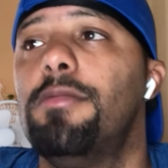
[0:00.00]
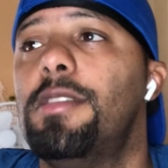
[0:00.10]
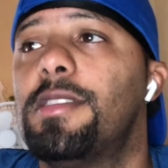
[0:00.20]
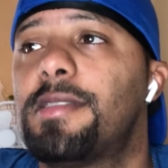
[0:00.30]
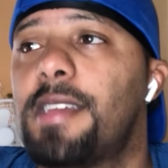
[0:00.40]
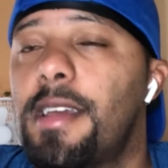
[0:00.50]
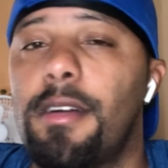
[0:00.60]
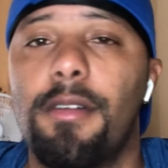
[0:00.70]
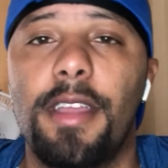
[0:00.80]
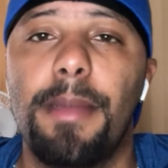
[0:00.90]
You need to
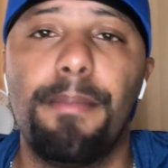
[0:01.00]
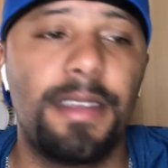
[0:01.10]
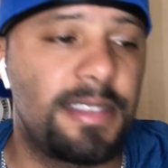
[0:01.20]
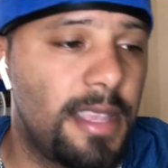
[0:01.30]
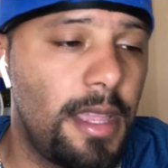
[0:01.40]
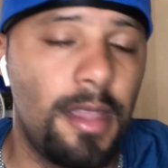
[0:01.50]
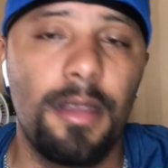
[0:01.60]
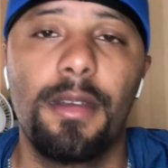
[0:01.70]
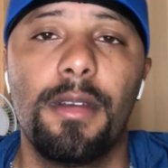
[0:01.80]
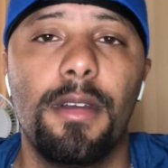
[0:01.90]
tell NBC,
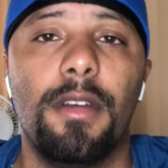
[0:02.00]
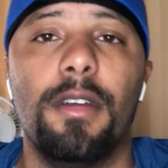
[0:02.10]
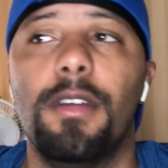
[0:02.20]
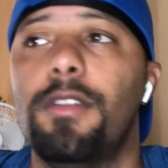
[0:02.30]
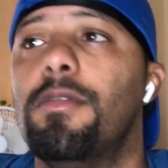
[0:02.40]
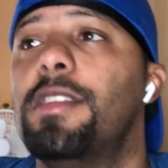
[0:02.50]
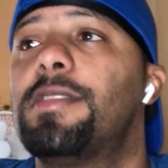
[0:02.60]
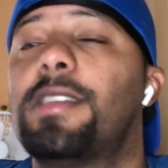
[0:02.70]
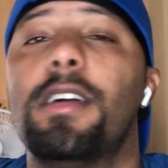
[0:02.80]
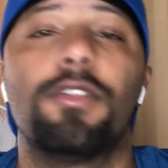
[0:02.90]
you need to
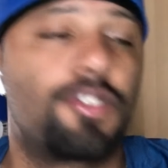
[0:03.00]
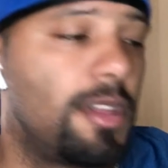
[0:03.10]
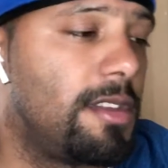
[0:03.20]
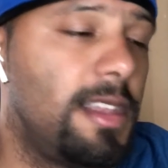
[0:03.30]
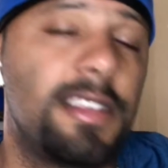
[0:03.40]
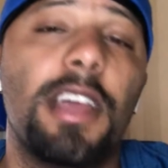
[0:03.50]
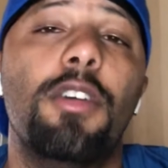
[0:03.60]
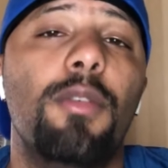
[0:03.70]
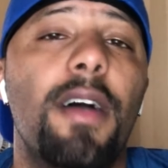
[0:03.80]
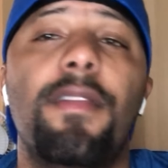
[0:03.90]
tell, truly need to tell
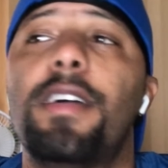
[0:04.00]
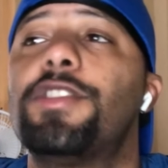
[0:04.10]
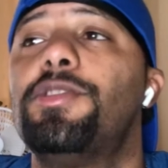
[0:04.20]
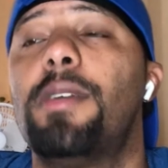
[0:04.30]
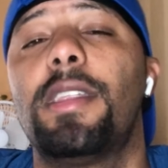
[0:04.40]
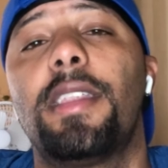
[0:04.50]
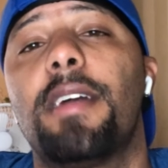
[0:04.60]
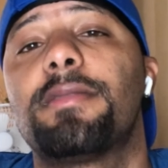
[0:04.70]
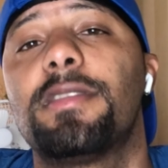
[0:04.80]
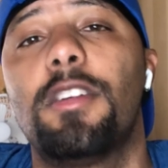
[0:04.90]
whoever else you ain't
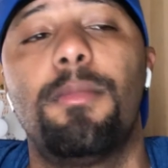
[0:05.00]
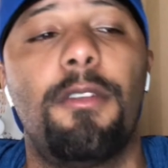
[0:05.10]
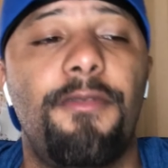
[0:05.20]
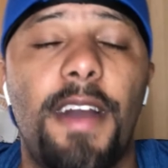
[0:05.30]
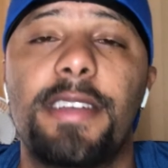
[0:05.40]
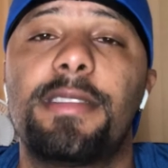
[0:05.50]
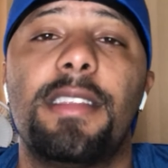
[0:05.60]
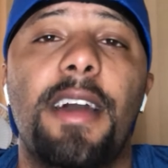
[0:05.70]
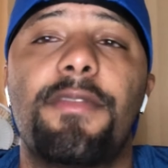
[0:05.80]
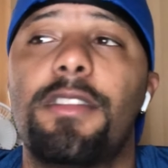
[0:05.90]
announcing no more fights till
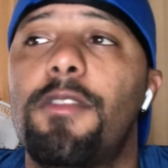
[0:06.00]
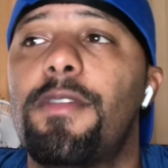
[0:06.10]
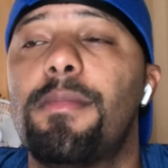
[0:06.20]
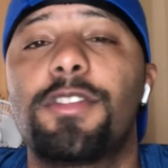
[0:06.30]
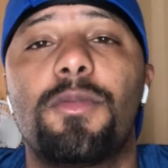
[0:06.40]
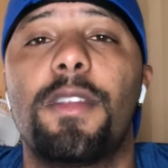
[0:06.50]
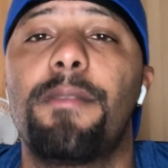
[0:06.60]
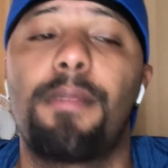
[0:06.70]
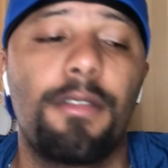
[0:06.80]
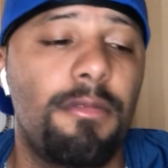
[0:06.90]
after November
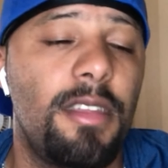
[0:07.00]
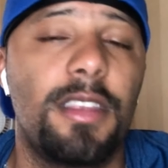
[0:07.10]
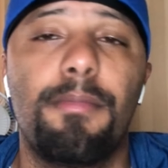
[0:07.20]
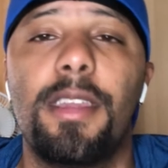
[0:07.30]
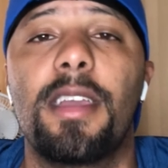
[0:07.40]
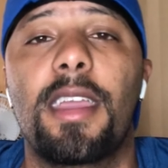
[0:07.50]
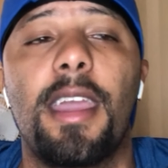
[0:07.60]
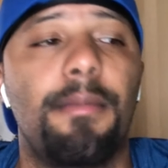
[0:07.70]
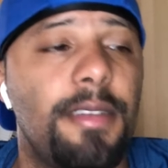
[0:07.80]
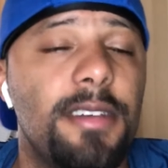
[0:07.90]
20th, bro. You need to be in
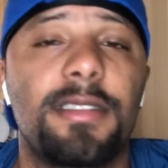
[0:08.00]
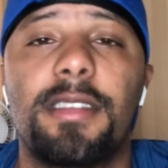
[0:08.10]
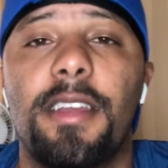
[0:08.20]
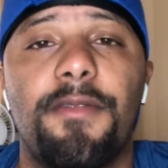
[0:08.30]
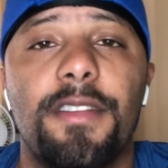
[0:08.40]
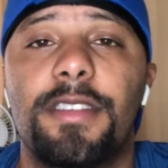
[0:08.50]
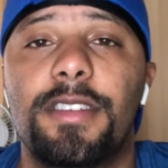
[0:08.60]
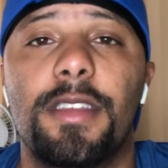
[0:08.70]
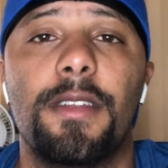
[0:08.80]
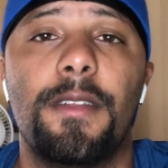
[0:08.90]
camp yesterday for this shit.